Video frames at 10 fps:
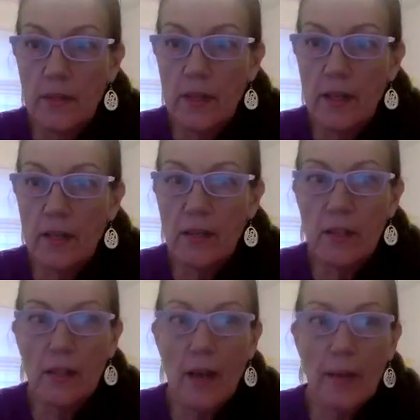Is the
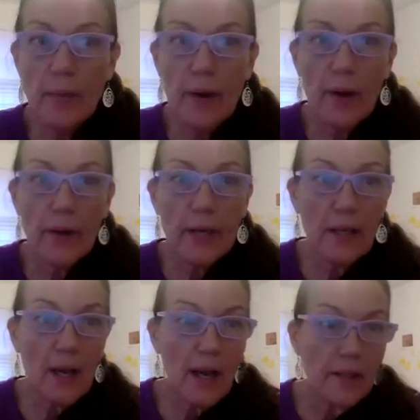librarian?
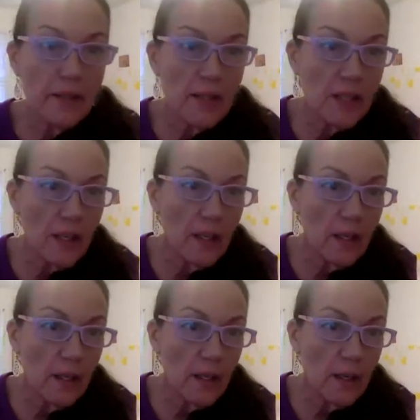I
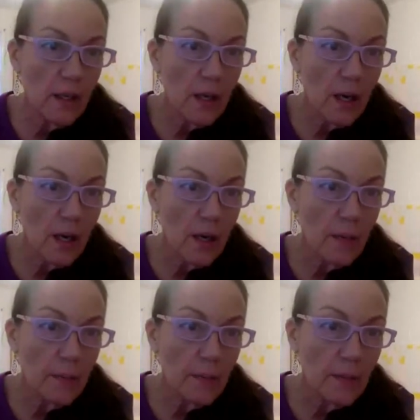see
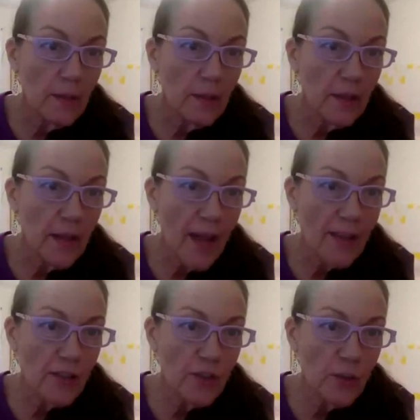Kat
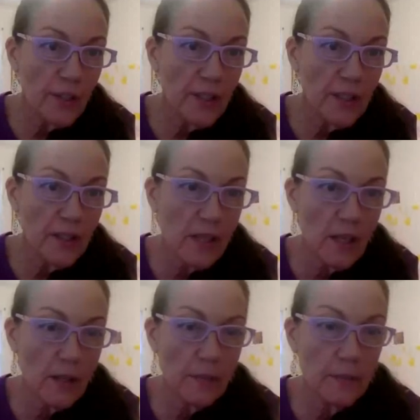Jordan is here.